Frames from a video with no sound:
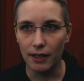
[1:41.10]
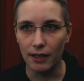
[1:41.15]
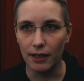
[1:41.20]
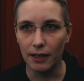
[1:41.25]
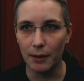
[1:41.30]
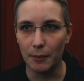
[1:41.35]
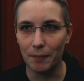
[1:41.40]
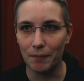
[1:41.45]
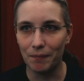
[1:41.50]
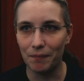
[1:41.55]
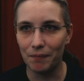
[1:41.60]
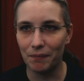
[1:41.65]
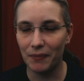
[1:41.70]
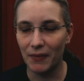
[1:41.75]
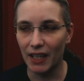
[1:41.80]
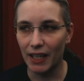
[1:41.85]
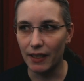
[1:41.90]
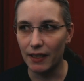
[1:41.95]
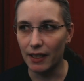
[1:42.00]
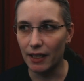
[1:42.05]
Um,
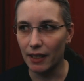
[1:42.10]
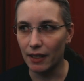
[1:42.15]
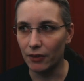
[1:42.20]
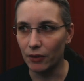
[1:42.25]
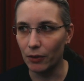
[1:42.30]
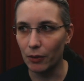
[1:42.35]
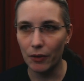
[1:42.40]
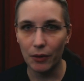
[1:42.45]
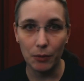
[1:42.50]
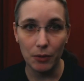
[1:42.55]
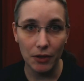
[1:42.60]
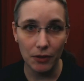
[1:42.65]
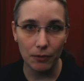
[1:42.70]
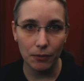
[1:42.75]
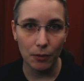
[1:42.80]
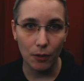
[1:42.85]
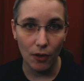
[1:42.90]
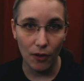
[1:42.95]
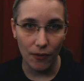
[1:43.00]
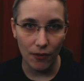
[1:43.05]
yeah, so the reason
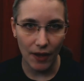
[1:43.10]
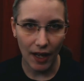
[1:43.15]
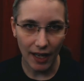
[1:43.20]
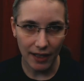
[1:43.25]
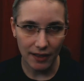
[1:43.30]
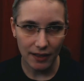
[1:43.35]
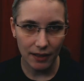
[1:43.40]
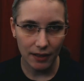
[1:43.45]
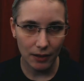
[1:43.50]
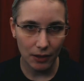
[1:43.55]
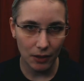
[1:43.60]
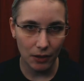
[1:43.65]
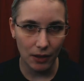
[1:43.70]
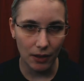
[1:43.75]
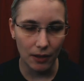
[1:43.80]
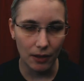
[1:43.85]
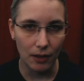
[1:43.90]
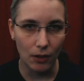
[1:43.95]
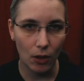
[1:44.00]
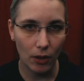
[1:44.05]
for that
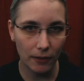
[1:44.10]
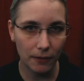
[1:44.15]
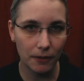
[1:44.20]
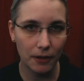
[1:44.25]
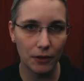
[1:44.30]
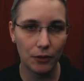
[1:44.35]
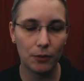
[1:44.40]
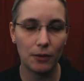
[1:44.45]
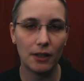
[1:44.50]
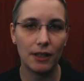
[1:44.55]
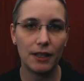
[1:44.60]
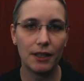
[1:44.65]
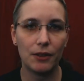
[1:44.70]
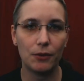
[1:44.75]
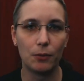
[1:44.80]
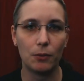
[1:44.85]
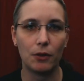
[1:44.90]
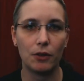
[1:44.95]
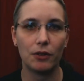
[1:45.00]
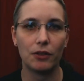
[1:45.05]
uh, hotfix
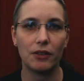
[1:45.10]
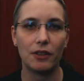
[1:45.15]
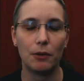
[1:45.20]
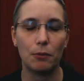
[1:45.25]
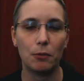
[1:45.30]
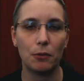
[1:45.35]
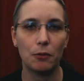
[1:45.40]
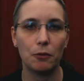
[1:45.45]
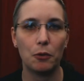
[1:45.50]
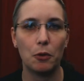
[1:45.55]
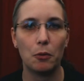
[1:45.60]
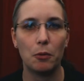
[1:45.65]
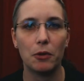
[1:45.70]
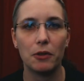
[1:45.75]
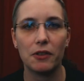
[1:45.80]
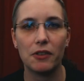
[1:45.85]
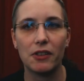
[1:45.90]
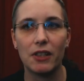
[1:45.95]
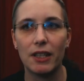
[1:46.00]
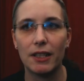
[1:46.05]
release was that one for
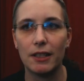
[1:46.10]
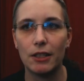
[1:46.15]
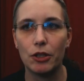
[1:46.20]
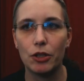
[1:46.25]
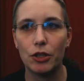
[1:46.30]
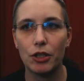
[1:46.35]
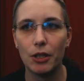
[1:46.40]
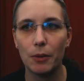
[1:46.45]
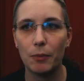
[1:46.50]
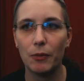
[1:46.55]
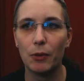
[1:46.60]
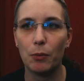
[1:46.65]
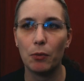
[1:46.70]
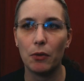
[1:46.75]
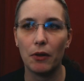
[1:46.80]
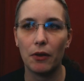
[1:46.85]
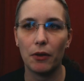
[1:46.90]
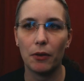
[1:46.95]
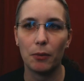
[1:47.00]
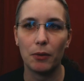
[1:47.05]
one said they shipped
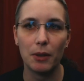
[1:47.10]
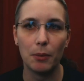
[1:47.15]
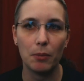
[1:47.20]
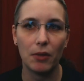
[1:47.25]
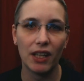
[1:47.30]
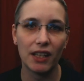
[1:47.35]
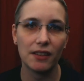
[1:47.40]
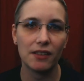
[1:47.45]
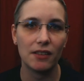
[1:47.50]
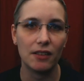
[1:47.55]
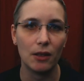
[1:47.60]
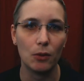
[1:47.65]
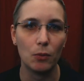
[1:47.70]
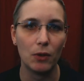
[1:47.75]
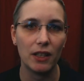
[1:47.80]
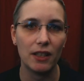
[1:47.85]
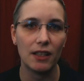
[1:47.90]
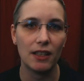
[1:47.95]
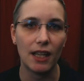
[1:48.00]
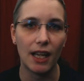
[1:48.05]
with three bugs that
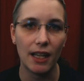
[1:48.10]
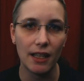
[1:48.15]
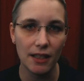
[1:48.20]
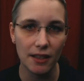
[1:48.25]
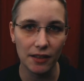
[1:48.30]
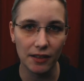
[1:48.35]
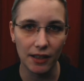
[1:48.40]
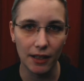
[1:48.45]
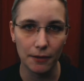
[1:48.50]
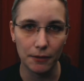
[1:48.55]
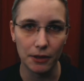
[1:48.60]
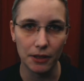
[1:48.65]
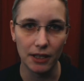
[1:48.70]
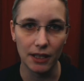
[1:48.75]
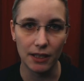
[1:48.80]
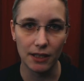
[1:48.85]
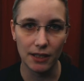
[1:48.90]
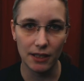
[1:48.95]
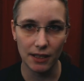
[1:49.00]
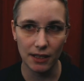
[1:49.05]
went undiscovered
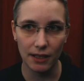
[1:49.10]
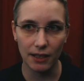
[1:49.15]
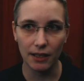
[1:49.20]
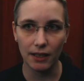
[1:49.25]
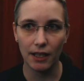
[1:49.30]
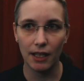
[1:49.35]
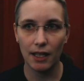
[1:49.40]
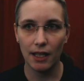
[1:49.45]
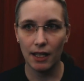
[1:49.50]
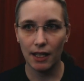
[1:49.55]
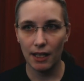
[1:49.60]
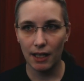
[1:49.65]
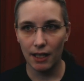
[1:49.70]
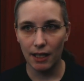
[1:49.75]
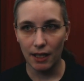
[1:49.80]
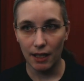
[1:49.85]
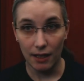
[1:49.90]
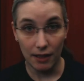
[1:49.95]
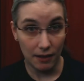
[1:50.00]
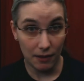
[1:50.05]
until
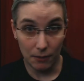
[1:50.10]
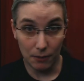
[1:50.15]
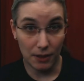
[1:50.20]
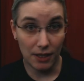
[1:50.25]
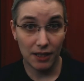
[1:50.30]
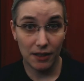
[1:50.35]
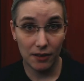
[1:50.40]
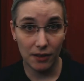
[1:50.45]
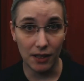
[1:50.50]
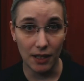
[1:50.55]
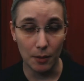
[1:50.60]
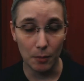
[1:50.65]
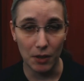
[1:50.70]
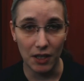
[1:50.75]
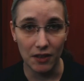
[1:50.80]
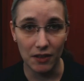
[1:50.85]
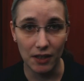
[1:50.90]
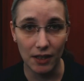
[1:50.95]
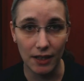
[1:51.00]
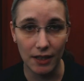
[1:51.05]
uh, release day,
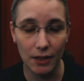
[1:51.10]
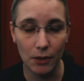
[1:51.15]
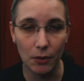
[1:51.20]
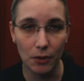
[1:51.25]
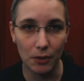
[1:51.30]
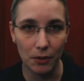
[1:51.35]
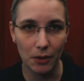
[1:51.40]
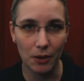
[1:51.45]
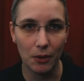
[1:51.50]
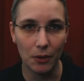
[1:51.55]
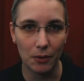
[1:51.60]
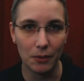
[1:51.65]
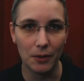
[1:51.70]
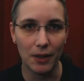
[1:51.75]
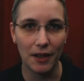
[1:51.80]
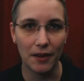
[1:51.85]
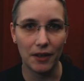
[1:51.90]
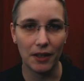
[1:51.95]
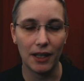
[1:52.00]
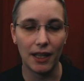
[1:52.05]
basically, or, or
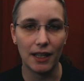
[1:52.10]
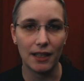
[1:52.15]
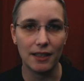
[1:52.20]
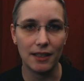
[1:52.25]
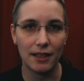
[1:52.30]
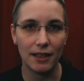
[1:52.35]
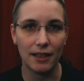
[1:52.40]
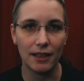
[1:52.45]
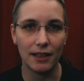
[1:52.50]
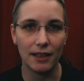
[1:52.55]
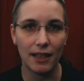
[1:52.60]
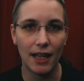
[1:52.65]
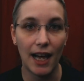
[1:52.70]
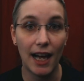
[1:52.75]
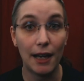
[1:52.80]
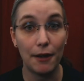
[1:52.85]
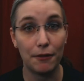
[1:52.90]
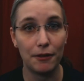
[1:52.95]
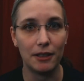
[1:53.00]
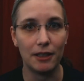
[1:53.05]
rather until
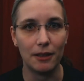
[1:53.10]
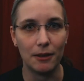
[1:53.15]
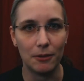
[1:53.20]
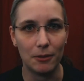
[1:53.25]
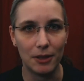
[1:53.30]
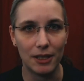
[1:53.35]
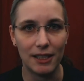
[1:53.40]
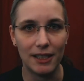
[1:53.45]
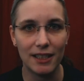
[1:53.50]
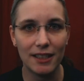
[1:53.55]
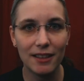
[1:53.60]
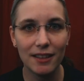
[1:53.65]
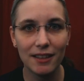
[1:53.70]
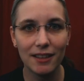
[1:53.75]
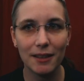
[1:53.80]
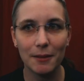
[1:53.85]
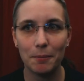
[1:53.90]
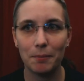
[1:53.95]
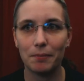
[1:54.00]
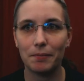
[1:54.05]
after
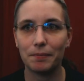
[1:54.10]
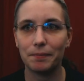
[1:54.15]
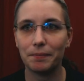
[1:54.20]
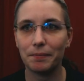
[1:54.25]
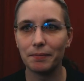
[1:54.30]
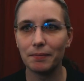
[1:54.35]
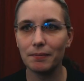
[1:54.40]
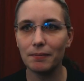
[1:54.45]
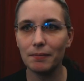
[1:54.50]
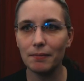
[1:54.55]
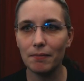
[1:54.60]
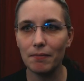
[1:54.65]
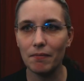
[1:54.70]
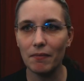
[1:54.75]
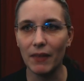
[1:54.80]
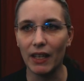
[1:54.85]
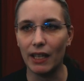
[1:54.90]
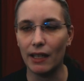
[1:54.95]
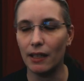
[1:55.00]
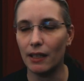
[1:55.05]
release.
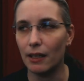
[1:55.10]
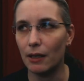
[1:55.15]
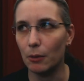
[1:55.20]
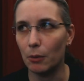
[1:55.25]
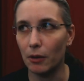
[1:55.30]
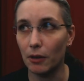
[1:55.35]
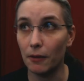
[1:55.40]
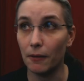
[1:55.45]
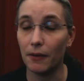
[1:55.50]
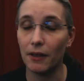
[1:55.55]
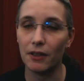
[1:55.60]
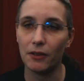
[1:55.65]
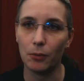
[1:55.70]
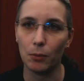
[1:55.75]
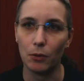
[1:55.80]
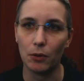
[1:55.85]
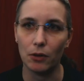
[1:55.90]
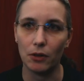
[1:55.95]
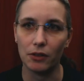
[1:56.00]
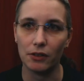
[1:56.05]
Uh, one of these
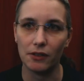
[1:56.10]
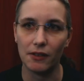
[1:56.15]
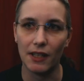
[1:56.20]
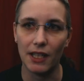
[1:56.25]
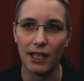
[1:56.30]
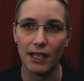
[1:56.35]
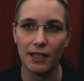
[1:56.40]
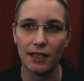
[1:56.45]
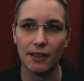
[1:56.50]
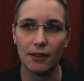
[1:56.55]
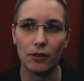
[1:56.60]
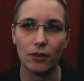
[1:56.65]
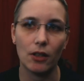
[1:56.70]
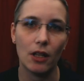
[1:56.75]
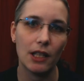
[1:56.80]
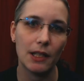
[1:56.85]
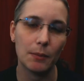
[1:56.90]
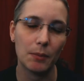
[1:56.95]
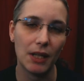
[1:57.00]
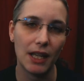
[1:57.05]
was that
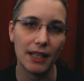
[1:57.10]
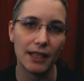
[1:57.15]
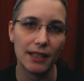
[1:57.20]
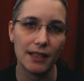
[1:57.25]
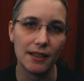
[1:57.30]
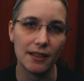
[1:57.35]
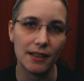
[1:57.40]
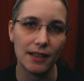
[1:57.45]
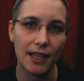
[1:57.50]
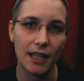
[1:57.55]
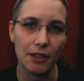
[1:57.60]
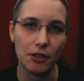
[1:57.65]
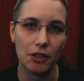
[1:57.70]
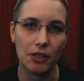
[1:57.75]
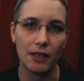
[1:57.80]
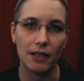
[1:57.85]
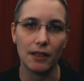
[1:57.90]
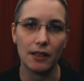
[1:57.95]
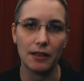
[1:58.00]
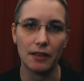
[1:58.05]
installing plugins larger
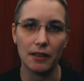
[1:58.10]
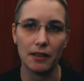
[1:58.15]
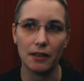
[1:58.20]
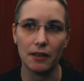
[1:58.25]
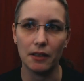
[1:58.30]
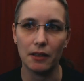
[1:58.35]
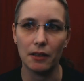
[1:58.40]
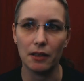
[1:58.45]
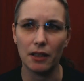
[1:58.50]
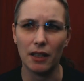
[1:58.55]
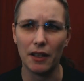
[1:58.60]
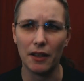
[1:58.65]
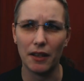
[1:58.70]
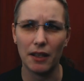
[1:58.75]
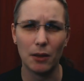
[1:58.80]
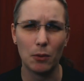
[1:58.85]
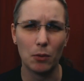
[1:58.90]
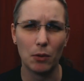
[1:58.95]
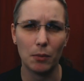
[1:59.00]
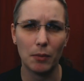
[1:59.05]
than uh, I
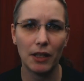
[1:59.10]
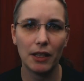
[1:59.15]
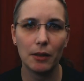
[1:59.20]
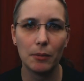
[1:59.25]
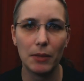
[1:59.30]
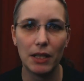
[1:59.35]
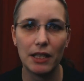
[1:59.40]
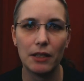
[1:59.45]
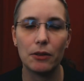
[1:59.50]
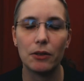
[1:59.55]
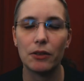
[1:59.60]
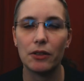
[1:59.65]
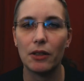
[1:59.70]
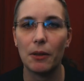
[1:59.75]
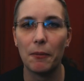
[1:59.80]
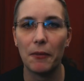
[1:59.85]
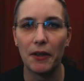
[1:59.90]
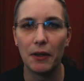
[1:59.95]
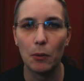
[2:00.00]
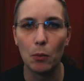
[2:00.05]
think one megabyte or
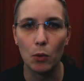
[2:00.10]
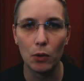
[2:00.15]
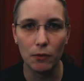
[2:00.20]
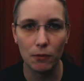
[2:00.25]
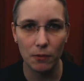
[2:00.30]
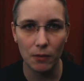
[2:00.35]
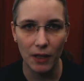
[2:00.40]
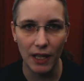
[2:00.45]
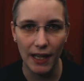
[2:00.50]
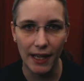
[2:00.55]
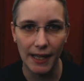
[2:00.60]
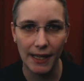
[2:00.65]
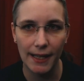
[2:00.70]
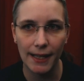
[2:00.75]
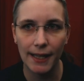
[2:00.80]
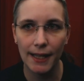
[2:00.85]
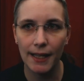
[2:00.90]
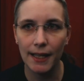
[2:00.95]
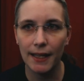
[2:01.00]
something would fail.